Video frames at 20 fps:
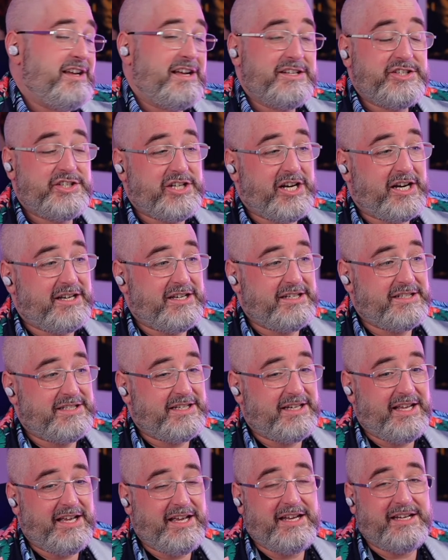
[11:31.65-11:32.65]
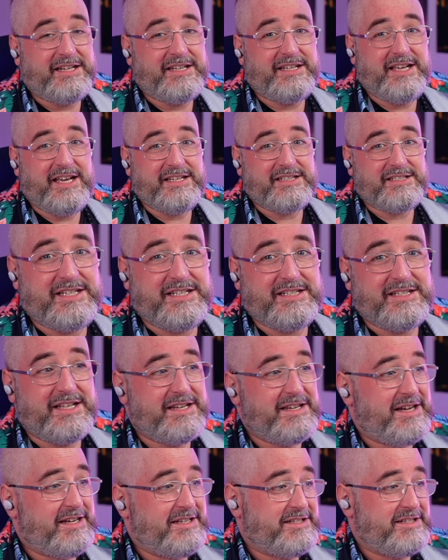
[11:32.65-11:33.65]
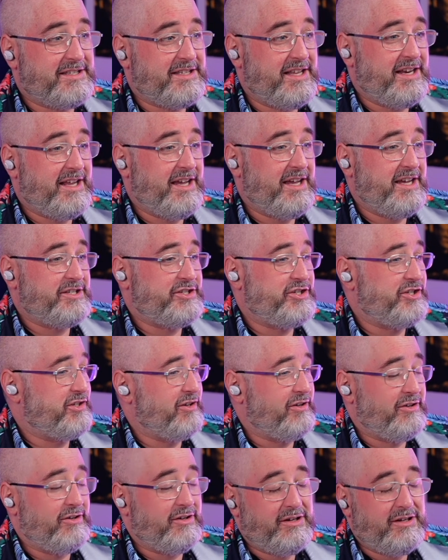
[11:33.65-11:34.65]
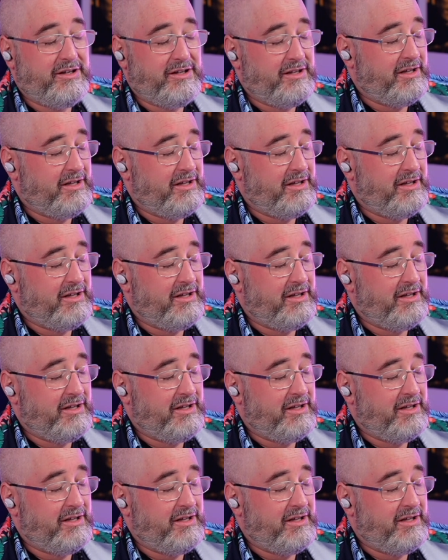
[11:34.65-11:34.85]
Nunchucker to the head, kicked in the nuts, then a headshot.